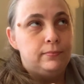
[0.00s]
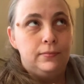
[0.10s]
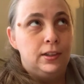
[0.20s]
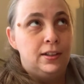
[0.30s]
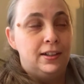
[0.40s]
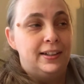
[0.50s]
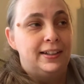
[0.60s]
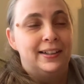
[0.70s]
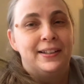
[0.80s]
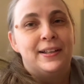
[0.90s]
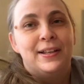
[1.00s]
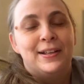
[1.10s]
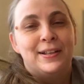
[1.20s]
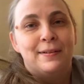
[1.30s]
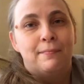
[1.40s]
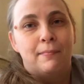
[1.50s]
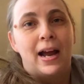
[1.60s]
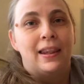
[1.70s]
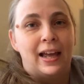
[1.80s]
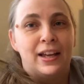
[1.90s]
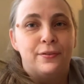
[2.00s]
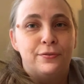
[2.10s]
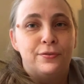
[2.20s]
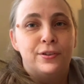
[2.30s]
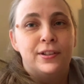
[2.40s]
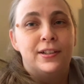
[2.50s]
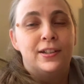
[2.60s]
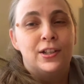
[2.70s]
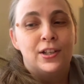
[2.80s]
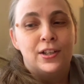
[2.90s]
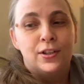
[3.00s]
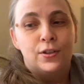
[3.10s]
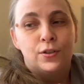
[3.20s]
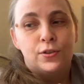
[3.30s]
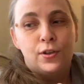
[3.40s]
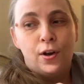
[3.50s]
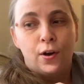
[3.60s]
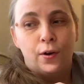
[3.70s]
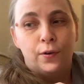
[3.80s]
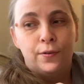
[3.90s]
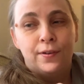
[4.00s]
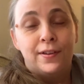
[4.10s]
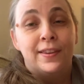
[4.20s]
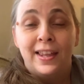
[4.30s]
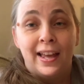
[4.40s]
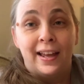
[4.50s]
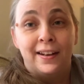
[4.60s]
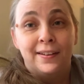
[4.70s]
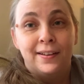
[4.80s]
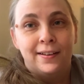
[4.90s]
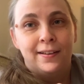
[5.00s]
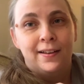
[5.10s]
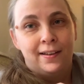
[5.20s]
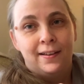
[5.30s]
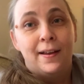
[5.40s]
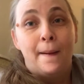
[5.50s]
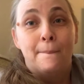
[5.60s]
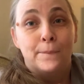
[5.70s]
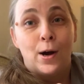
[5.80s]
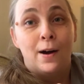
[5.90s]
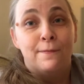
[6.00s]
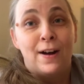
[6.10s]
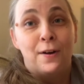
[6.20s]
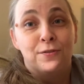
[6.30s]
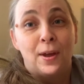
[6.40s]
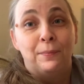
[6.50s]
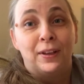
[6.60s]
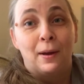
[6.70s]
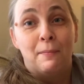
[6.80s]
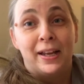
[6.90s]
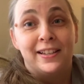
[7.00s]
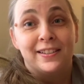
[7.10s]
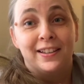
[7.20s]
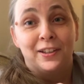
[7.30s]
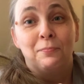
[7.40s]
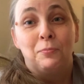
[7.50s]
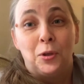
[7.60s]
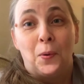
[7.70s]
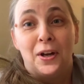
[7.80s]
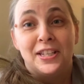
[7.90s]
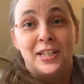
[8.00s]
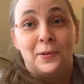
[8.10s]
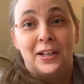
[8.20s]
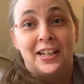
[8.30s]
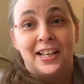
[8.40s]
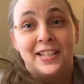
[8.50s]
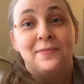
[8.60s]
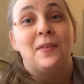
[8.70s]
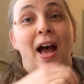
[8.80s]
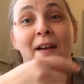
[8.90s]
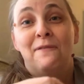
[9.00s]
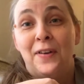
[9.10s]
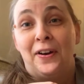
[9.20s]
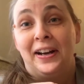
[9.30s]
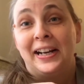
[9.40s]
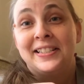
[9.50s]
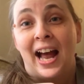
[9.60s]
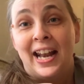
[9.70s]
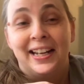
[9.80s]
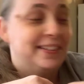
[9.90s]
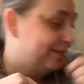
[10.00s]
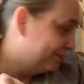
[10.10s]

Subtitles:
Ugh, my life. So then Mom found something amazing. You want to see what it is? I'm very excited.